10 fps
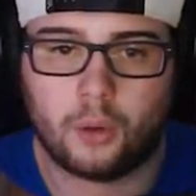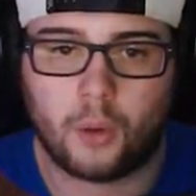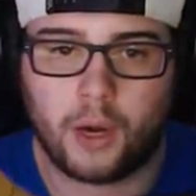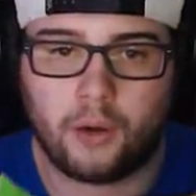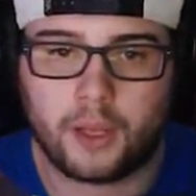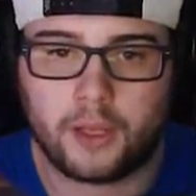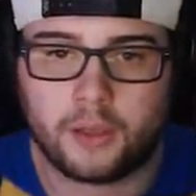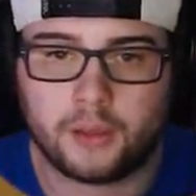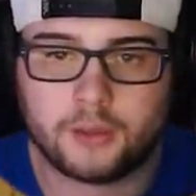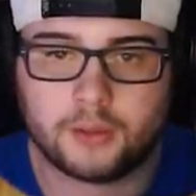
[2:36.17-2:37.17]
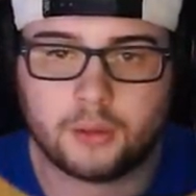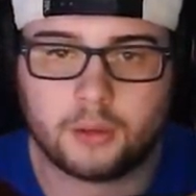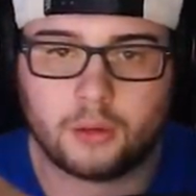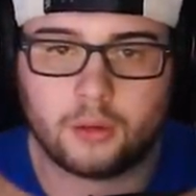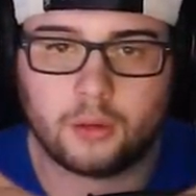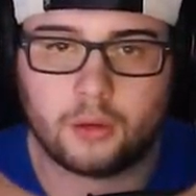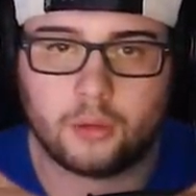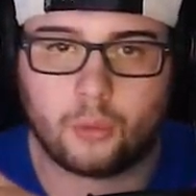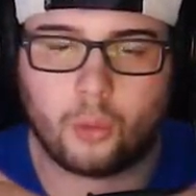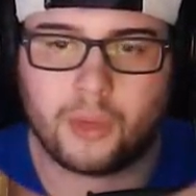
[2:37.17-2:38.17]
Where is...
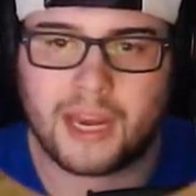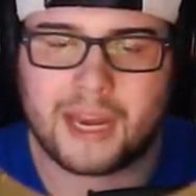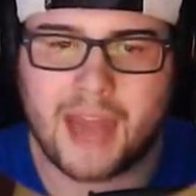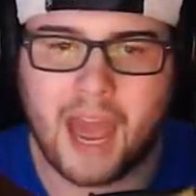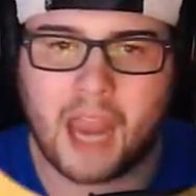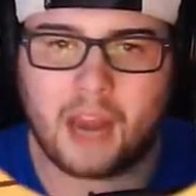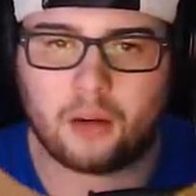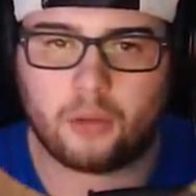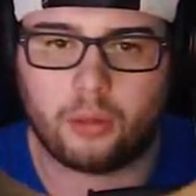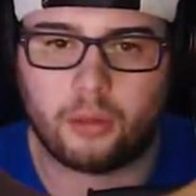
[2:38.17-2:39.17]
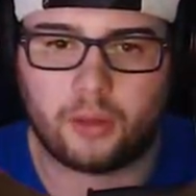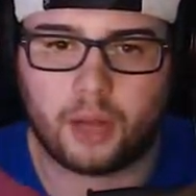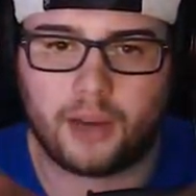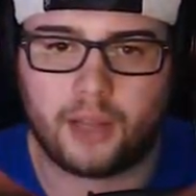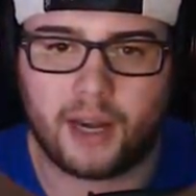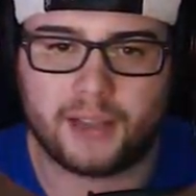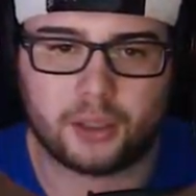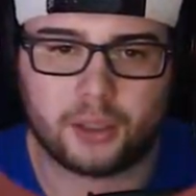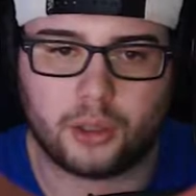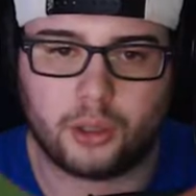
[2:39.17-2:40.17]
We're only at 9. 9, nine
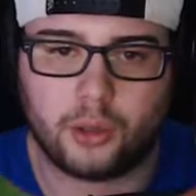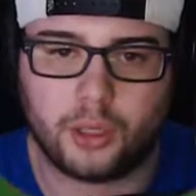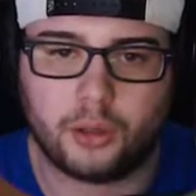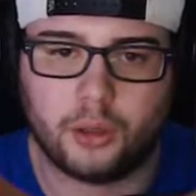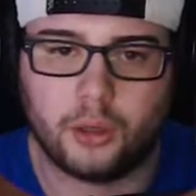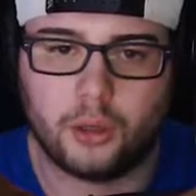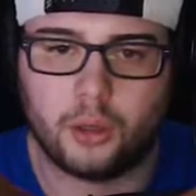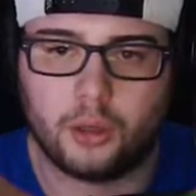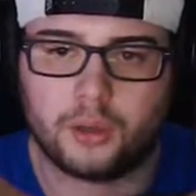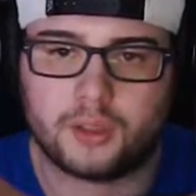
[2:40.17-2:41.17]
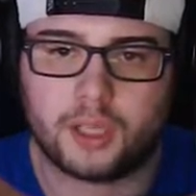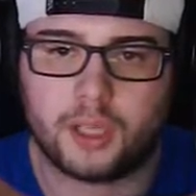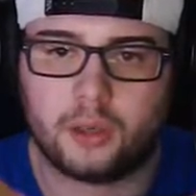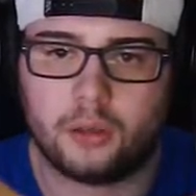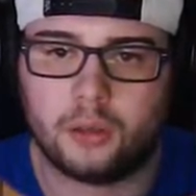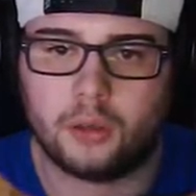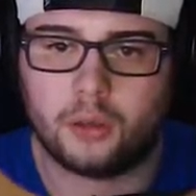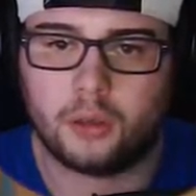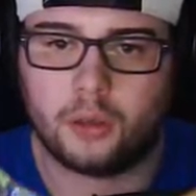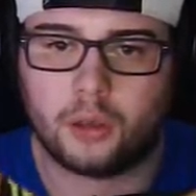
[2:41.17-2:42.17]
isn't including 10,
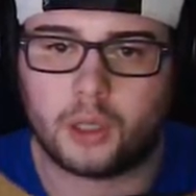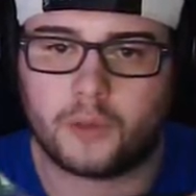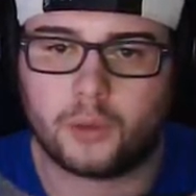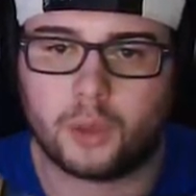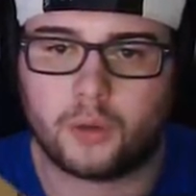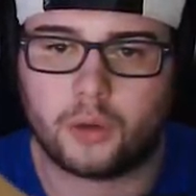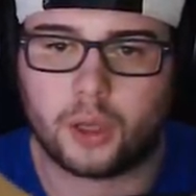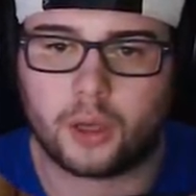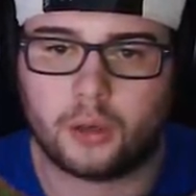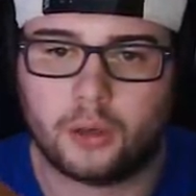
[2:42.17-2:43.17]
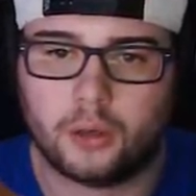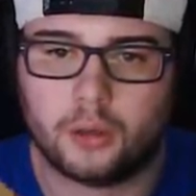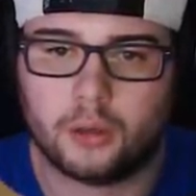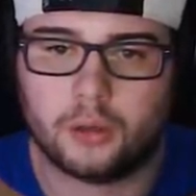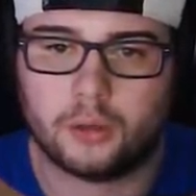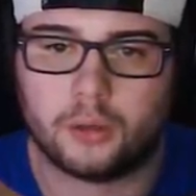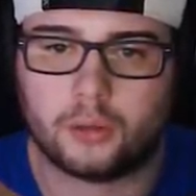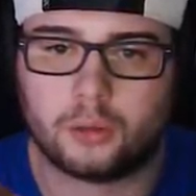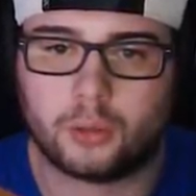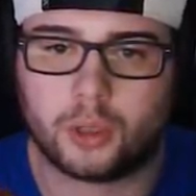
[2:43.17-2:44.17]
11, 12. Okay.
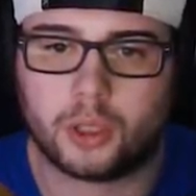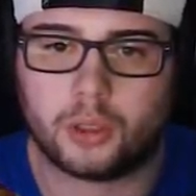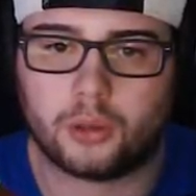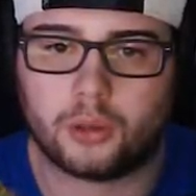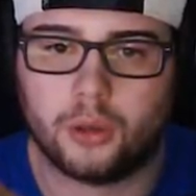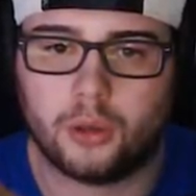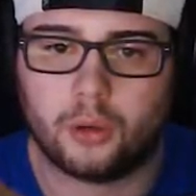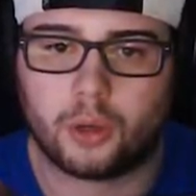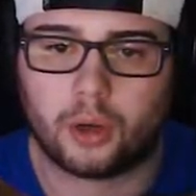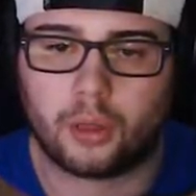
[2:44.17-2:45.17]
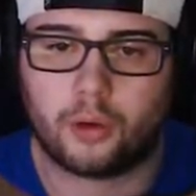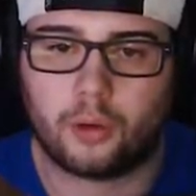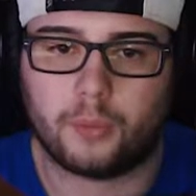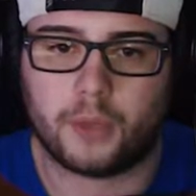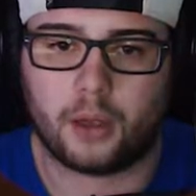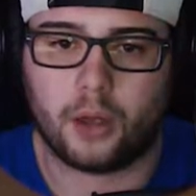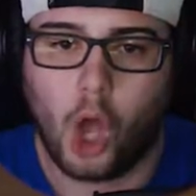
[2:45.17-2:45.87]
This is what we're going to do. We're going to throw them down.